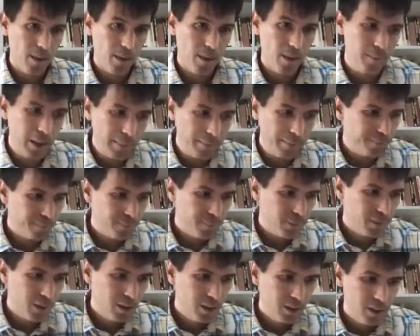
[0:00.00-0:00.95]
But
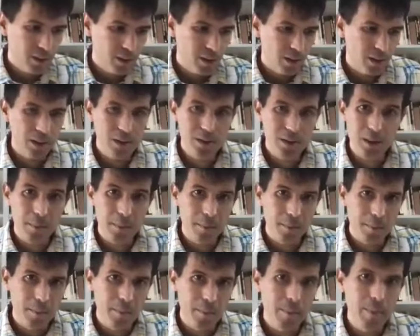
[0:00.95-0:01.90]
it doesn't
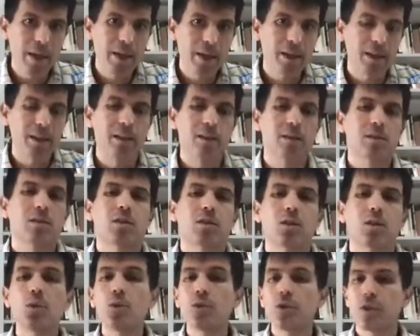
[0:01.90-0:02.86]
make an
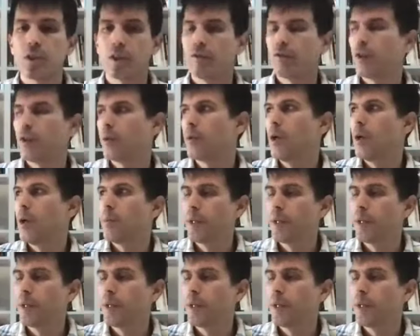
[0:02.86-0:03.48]
exclusion for